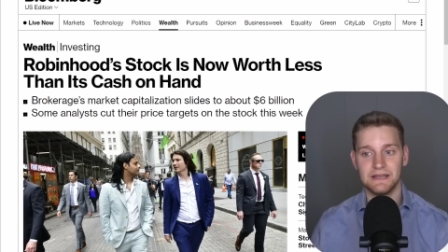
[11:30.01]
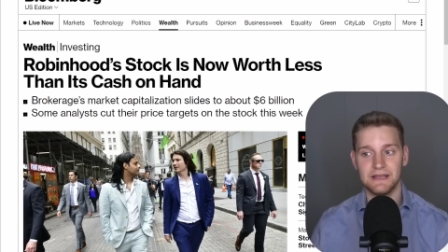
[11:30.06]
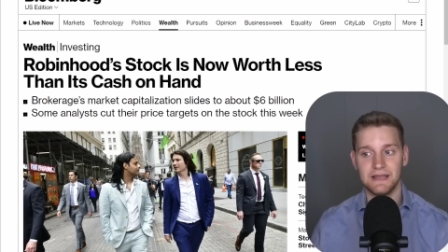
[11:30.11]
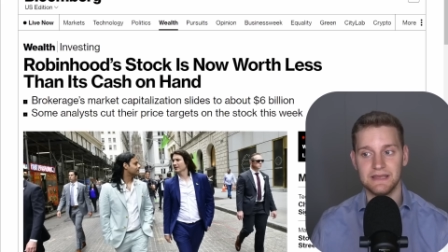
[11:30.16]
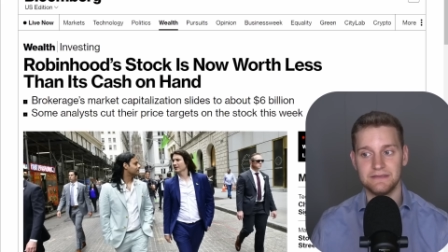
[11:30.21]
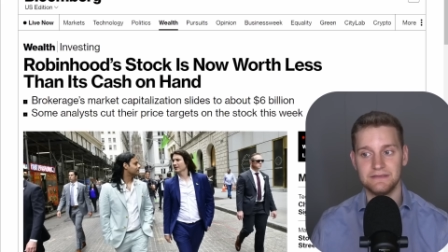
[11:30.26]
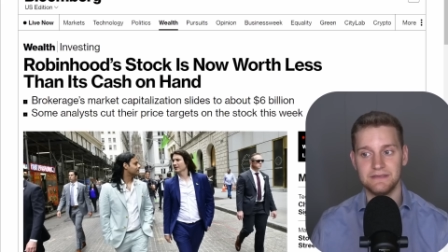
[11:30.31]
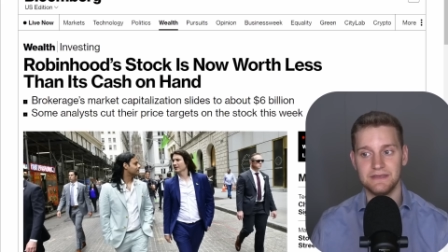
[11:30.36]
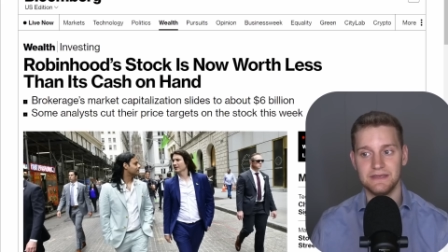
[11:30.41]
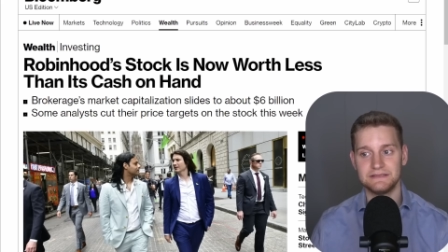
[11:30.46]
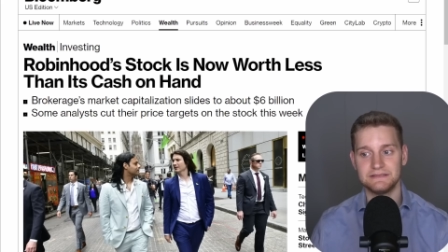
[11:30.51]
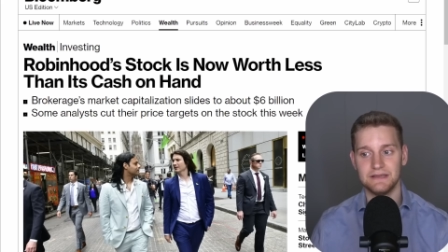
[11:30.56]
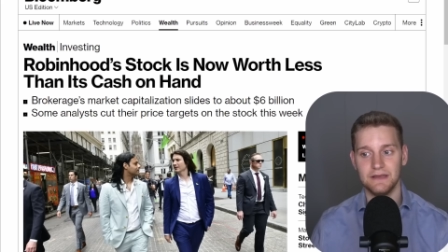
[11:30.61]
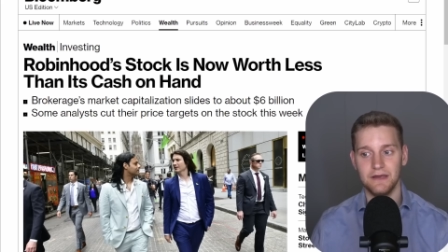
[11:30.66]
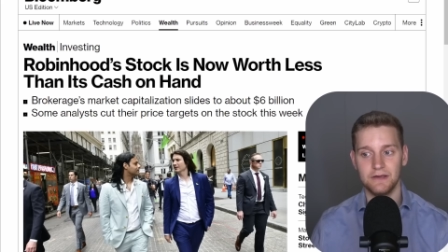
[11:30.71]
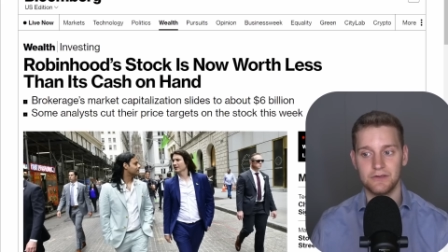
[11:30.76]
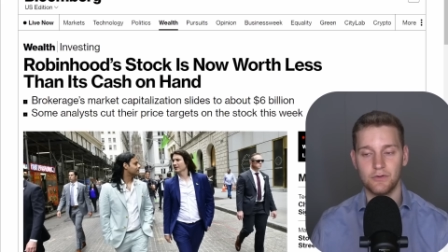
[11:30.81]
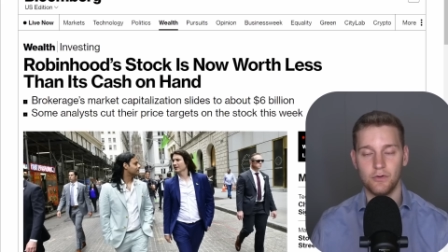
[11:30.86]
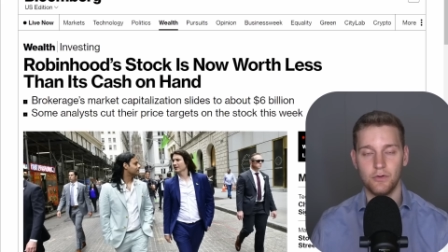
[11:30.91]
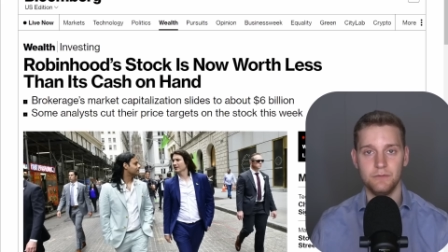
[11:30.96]
like this.
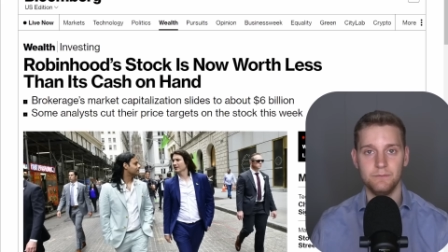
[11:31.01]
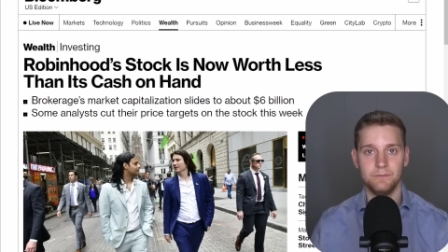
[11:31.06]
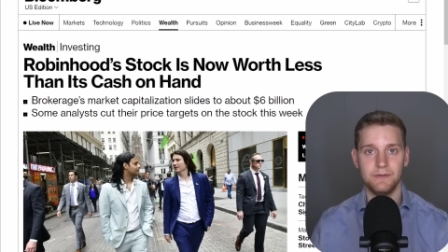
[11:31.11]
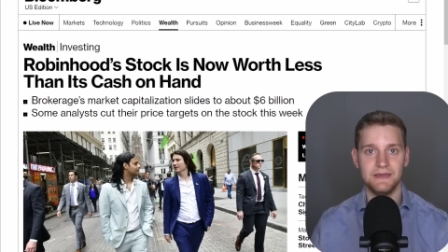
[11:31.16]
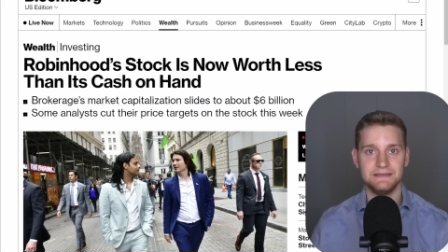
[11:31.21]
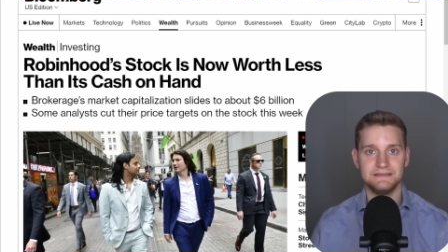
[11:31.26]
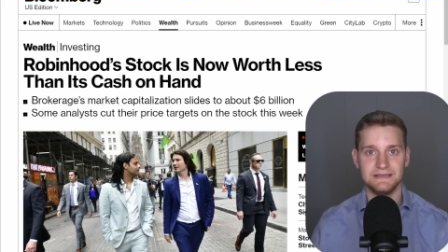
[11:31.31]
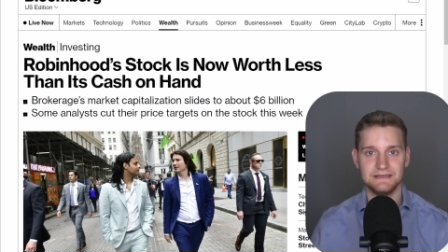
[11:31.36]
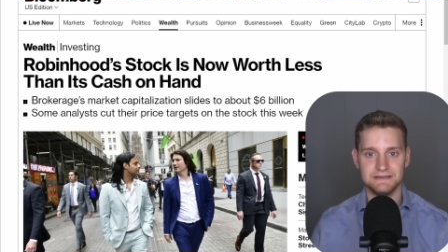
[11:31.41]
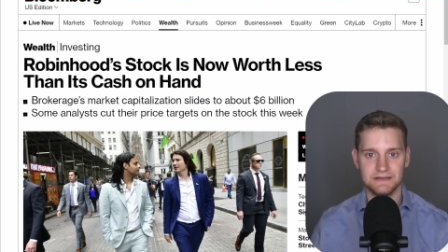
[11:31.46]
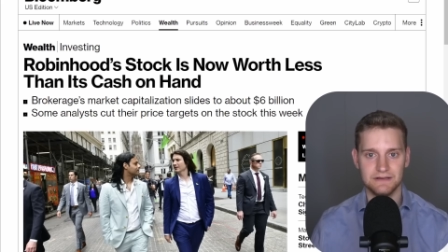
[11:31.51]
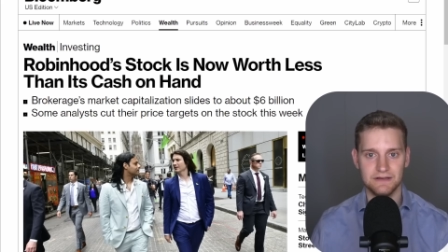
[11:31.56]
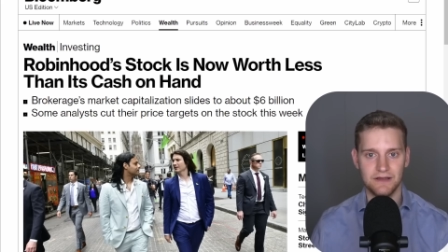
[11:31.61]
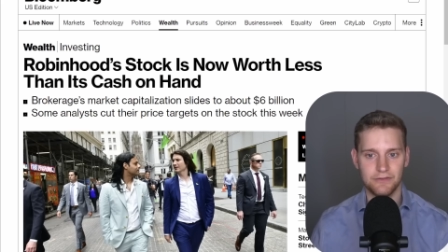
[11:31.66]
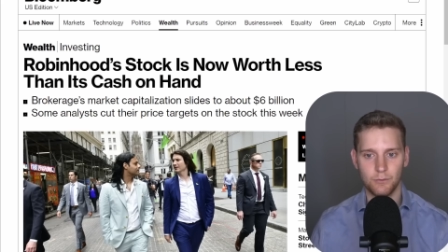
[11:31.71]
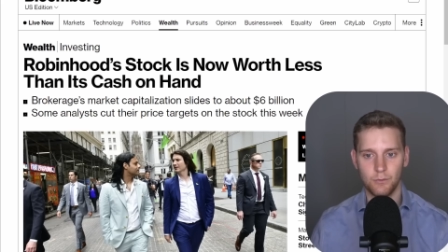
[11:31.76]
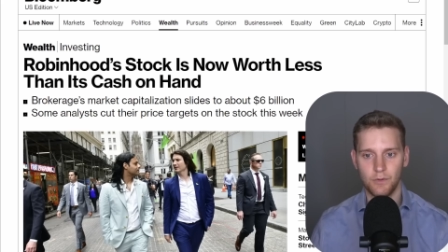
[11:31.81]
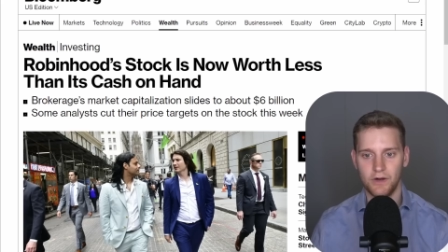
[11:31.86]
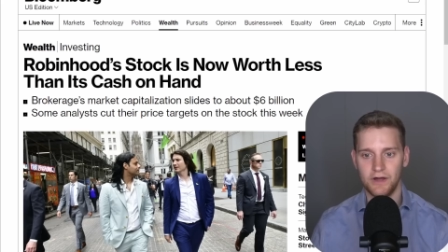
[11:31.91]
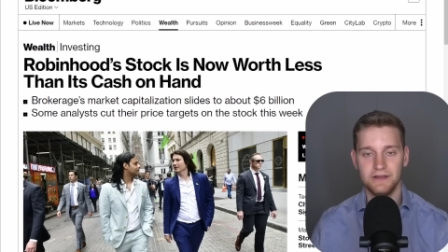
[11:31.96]
Coinbase is
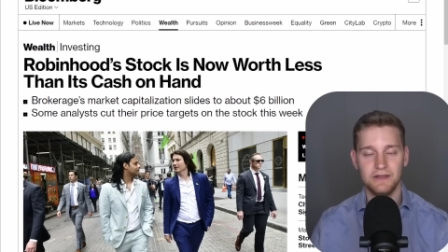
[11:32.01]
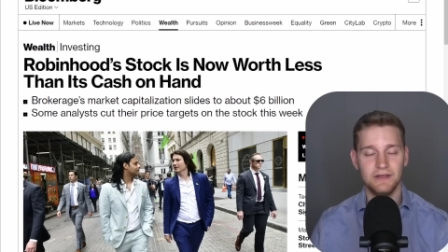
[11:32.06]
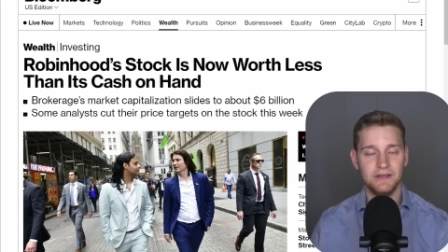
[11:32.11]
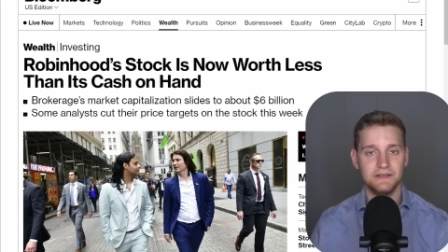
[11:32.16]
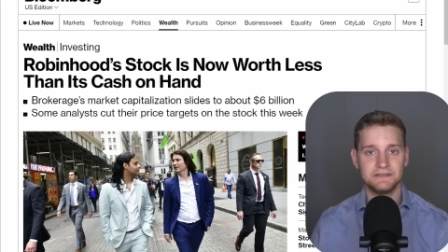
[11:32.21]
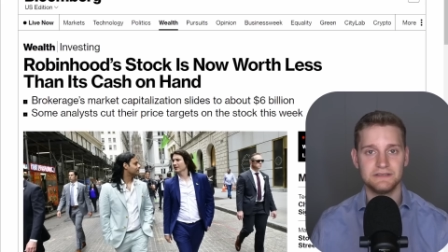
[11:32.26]
another one.